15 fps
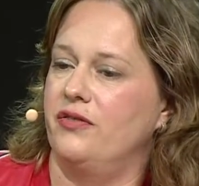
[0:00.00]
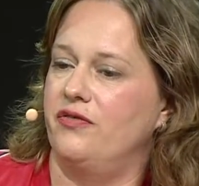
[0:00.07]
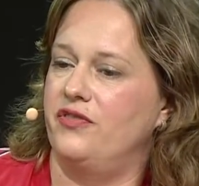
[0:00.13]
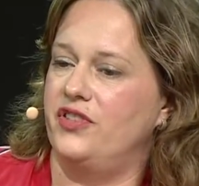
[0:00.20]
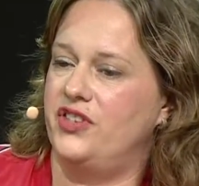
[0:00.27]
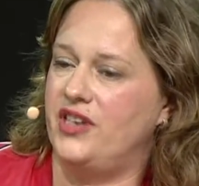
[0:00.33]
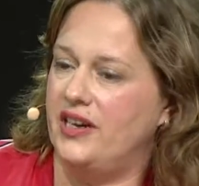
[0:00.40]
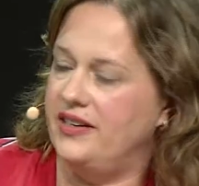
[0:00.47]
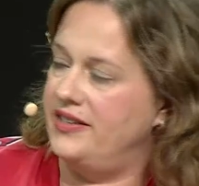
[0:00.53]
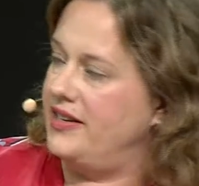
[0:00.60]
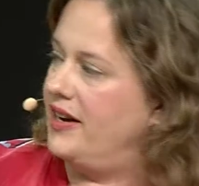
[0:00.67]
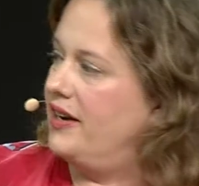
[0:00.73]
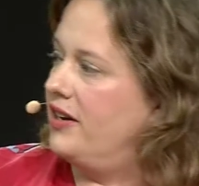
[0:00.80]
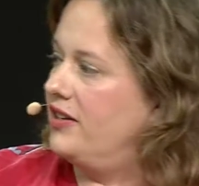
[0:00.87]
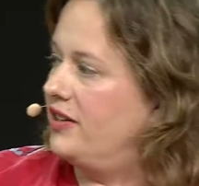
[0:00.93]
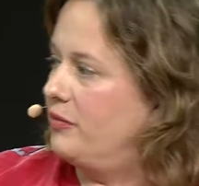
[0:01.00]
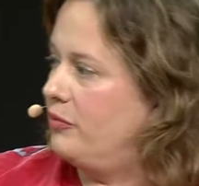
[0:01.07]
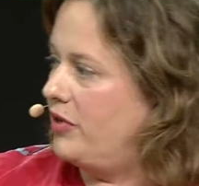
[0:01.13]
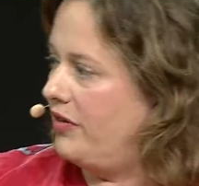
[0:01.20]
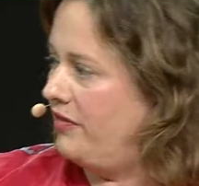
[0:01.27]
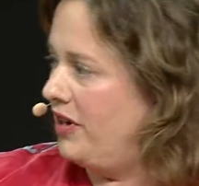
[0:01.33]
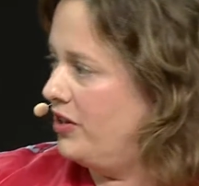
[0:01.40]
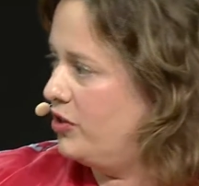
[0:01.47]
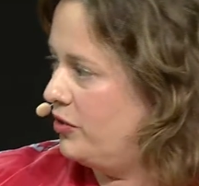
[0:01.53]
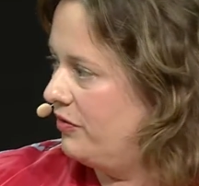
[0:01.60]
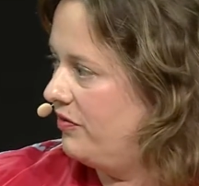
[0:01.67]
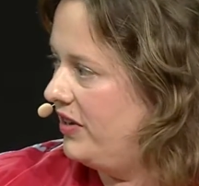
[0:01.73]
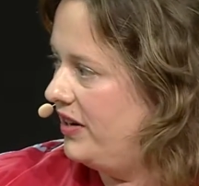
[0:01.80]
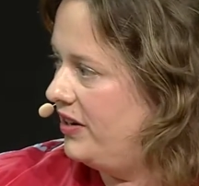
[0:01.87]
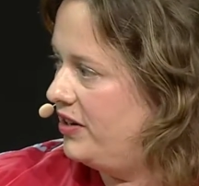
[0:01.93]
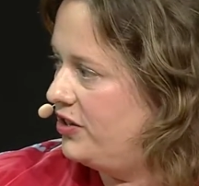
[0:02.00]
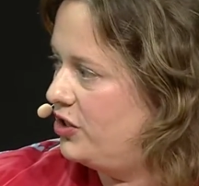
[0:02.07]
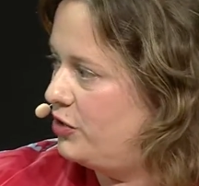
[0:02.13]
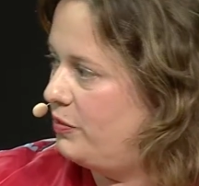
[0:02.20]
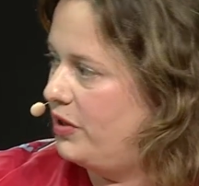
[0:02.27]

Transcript: facilitated and provides convenience